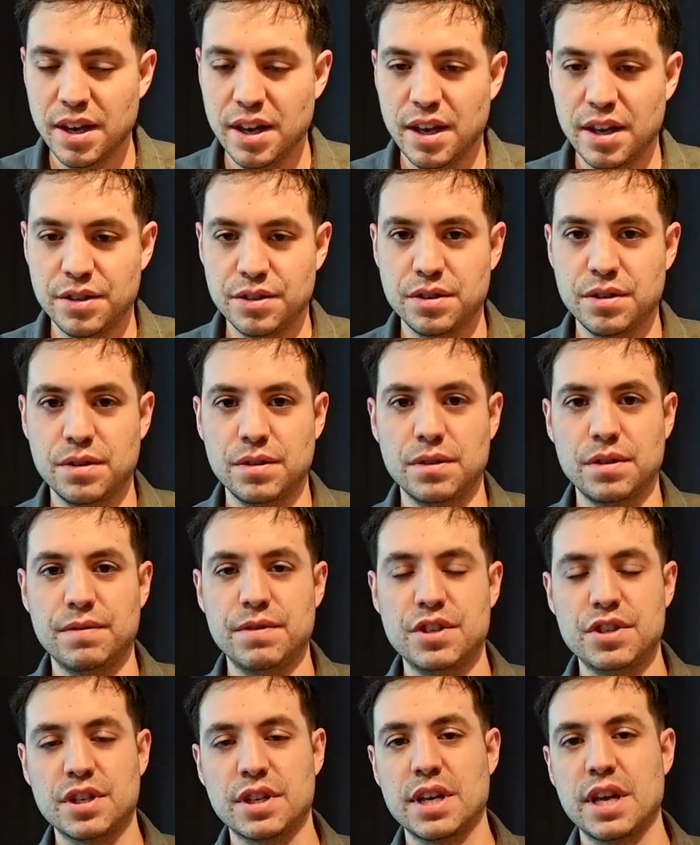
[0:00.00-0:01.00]
And so the
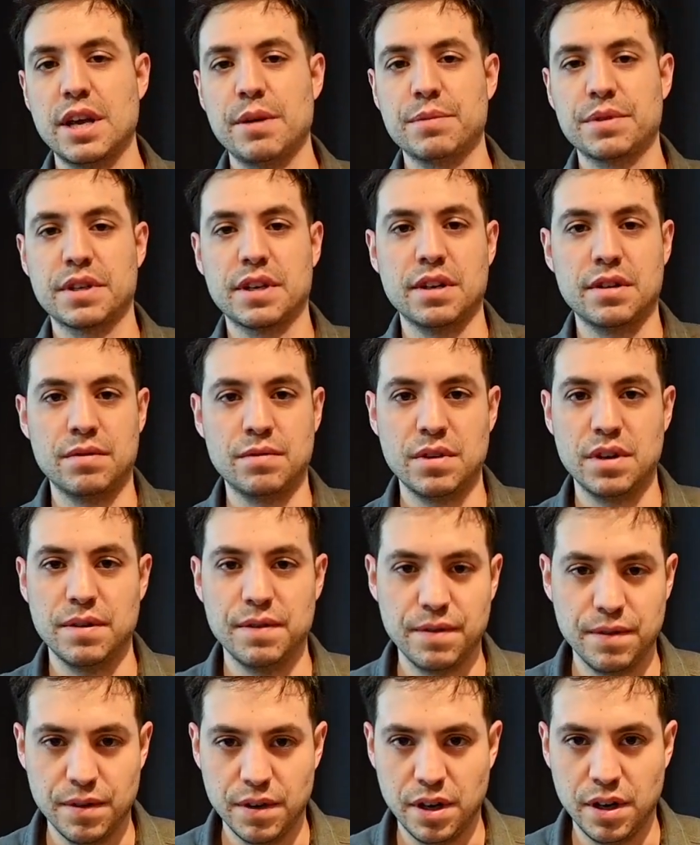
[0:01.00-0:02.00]
fishing game's getting rid of
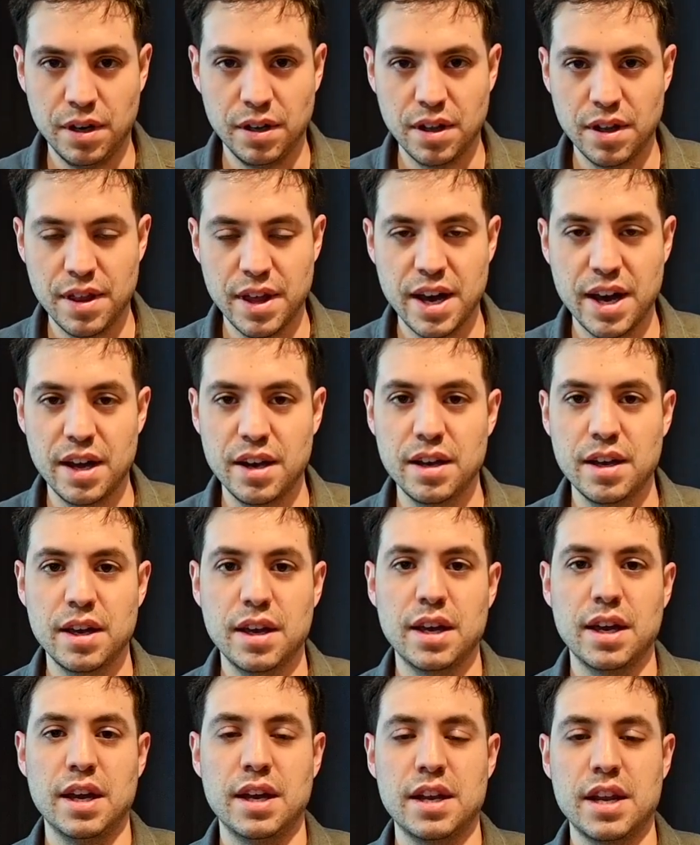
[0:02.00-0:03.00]
all of that,
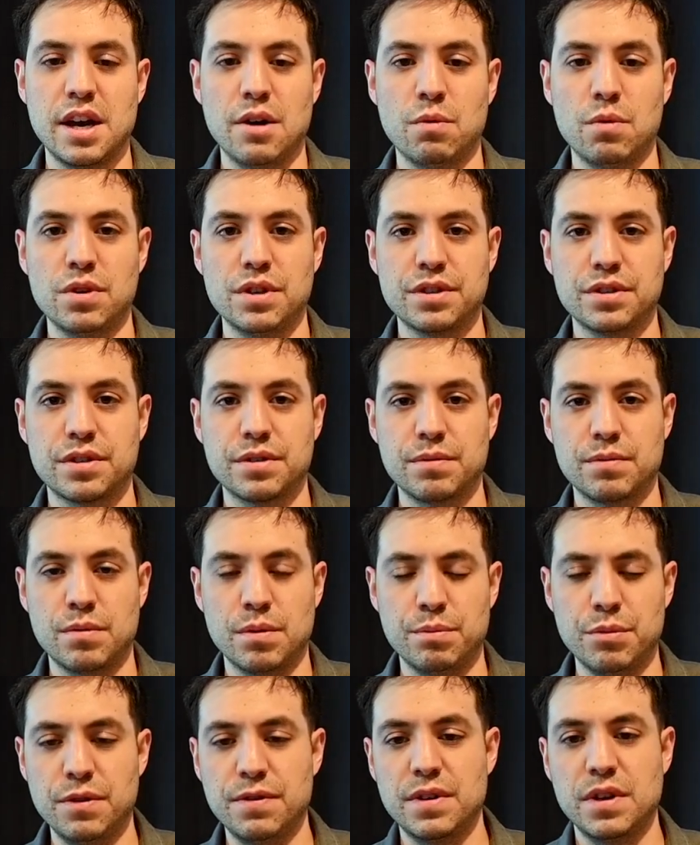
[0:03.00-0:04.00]
and now we're
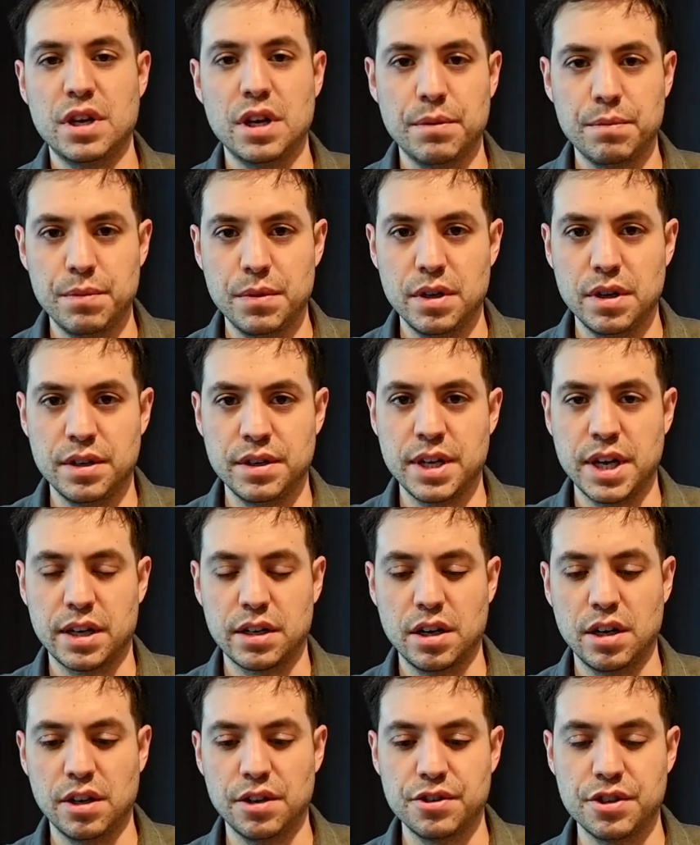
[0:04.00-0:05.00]
moving up in
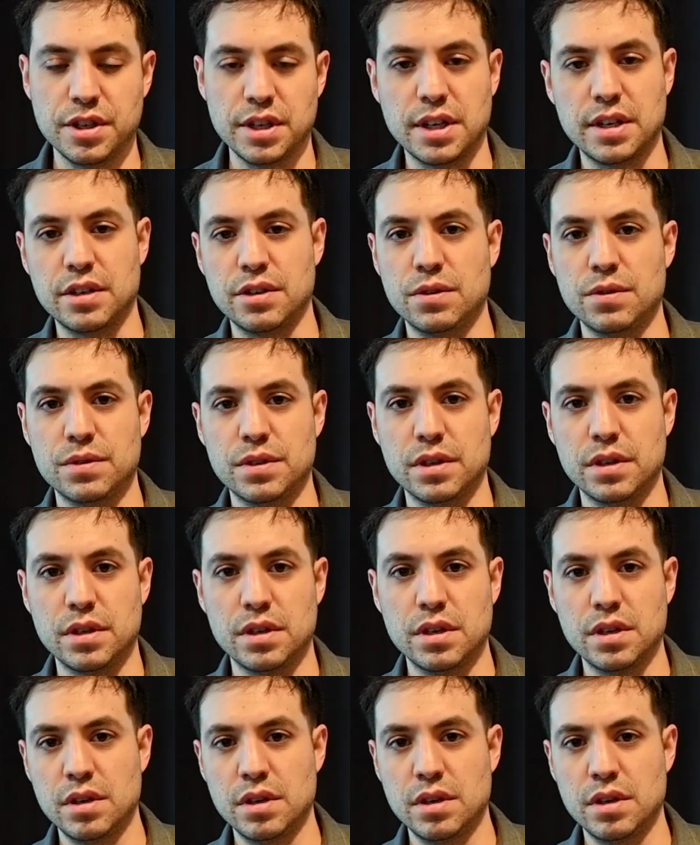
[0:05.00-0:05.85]
technology and using